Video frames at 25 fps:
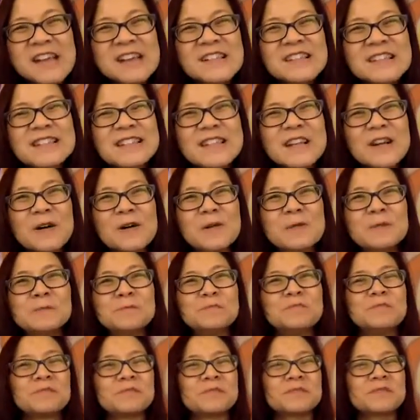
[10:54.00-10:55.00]
So,
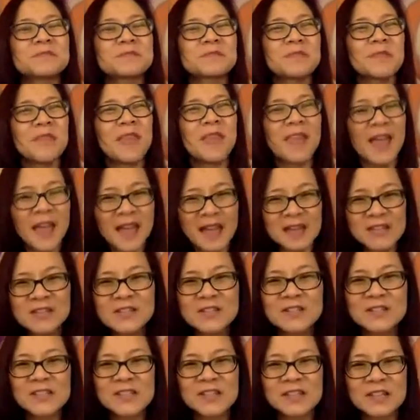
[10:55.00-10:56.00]

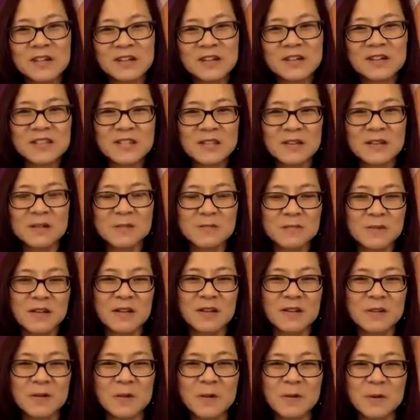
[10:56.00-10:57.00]
actually, there is going to be
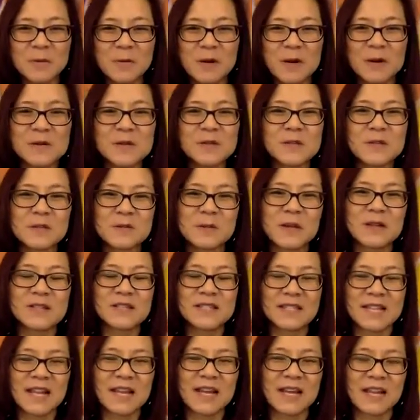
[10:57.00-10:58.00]
a cool bonus about
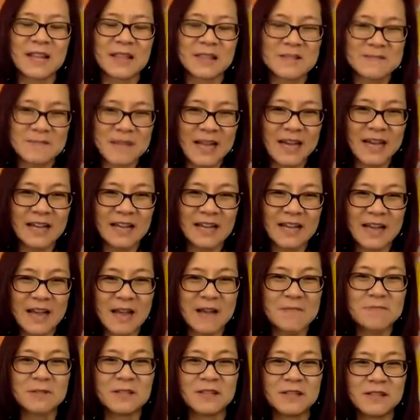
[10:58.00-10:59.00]
Standing in the
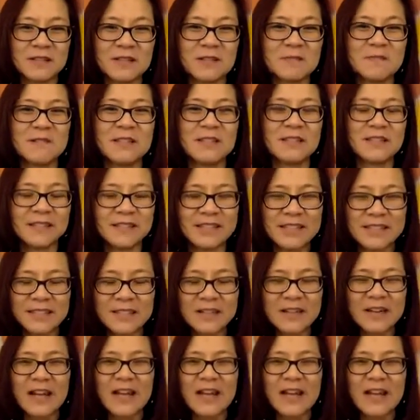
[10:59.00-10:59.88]
Gap a little bit later.